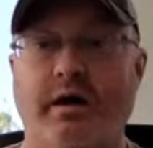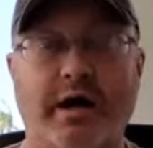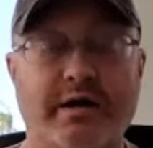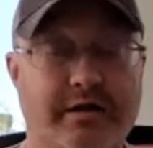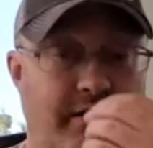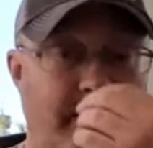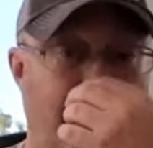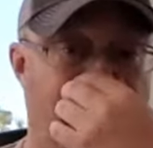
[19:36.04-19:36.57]
I,
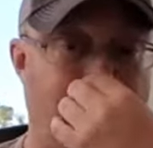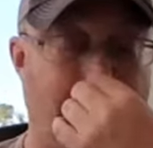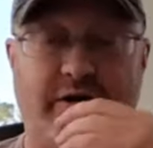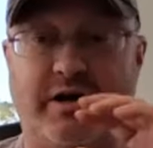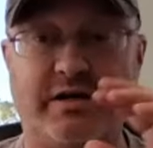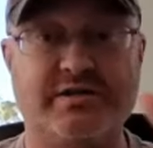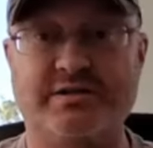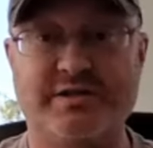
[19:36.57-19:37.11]
th I think you
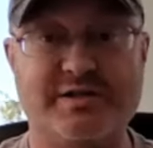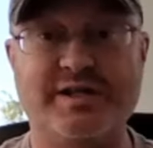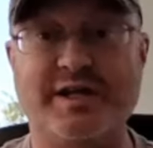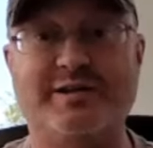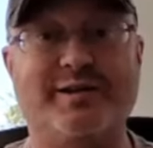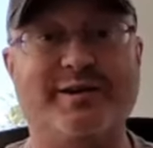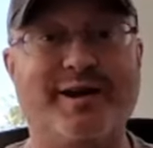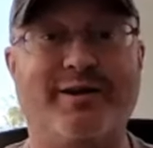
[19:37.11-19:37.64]
actually just
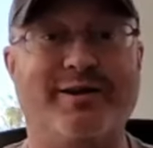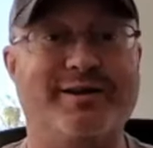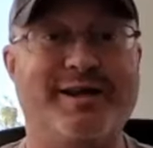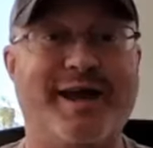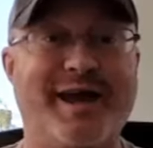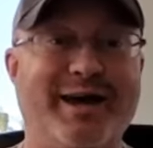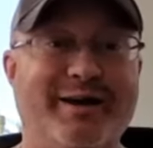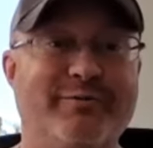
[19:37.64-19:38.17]
hit the nail on the
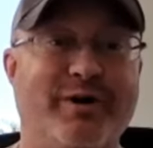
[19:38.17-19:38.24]
head,